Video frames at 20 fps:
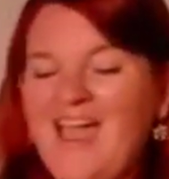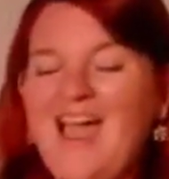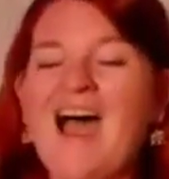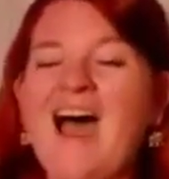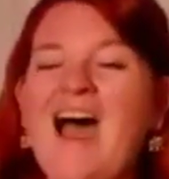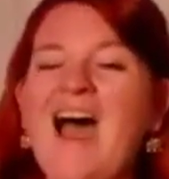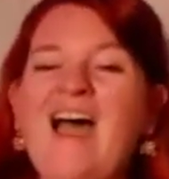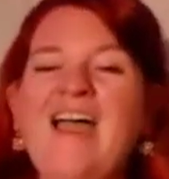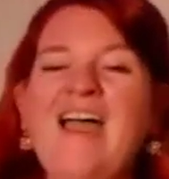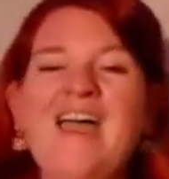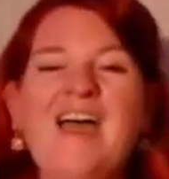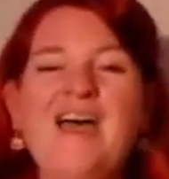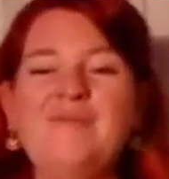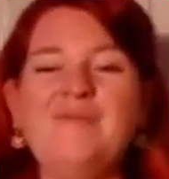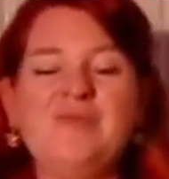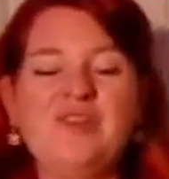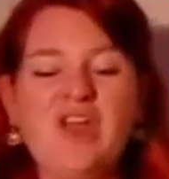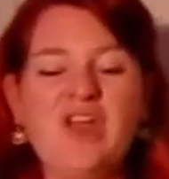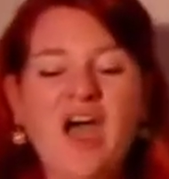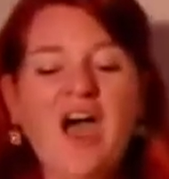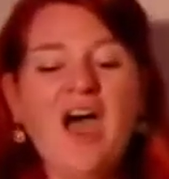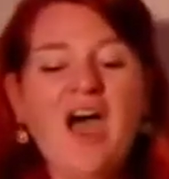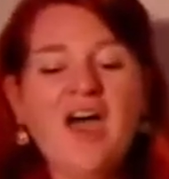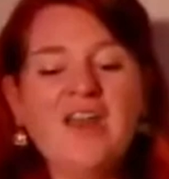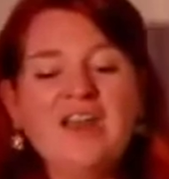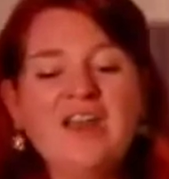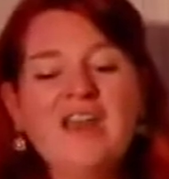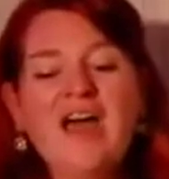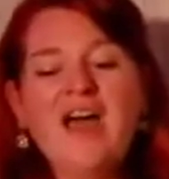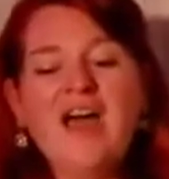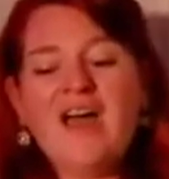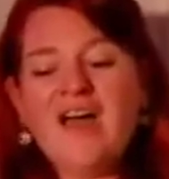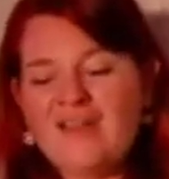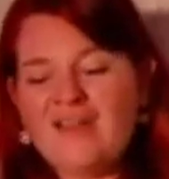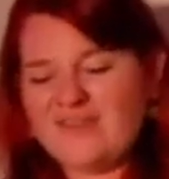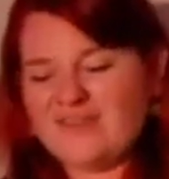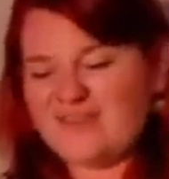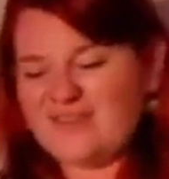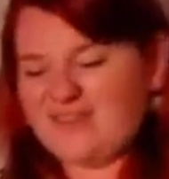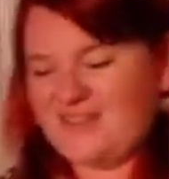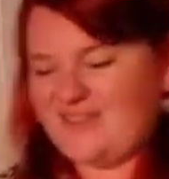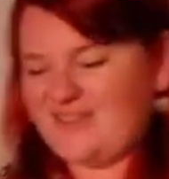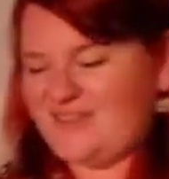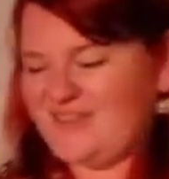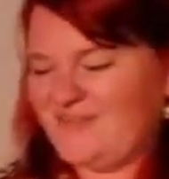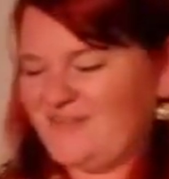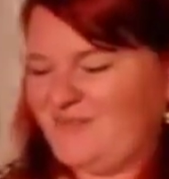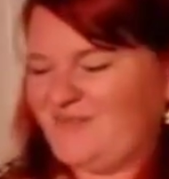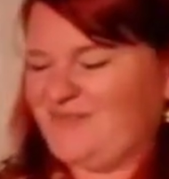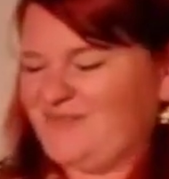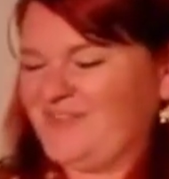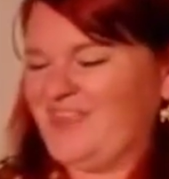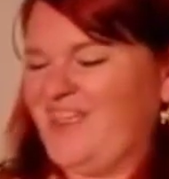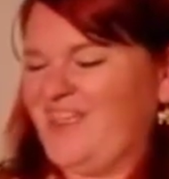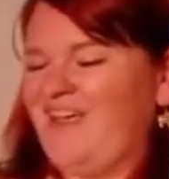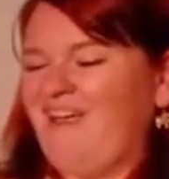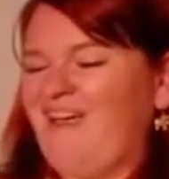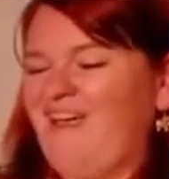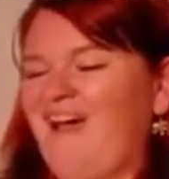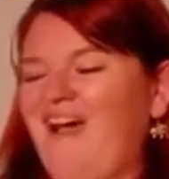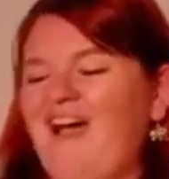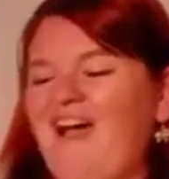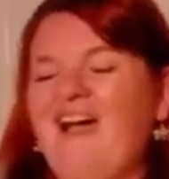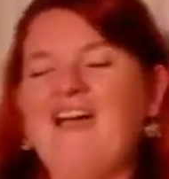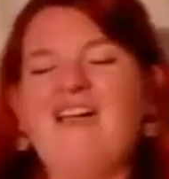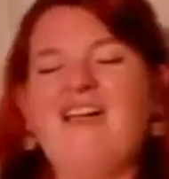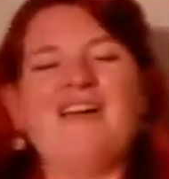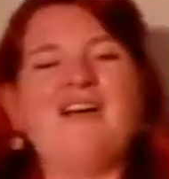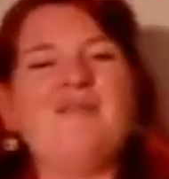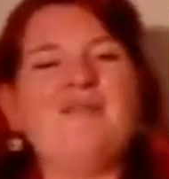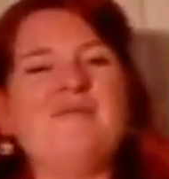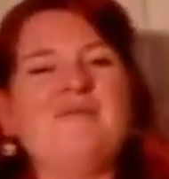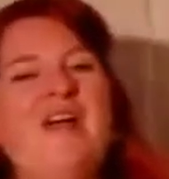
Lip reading: I am not lost, I am